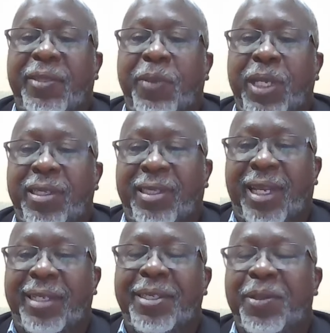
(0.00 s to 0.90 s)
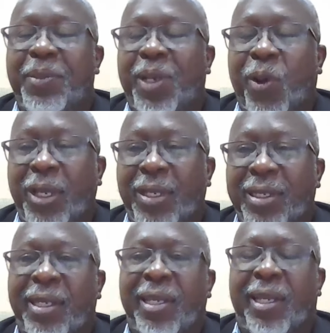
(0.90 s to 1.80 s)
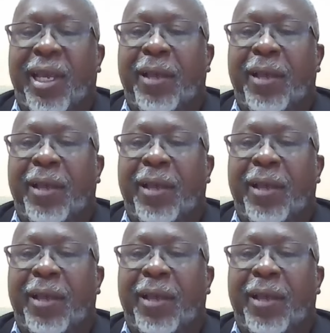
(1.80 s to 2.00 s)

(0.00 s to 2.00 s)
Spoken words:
is starting to be coined.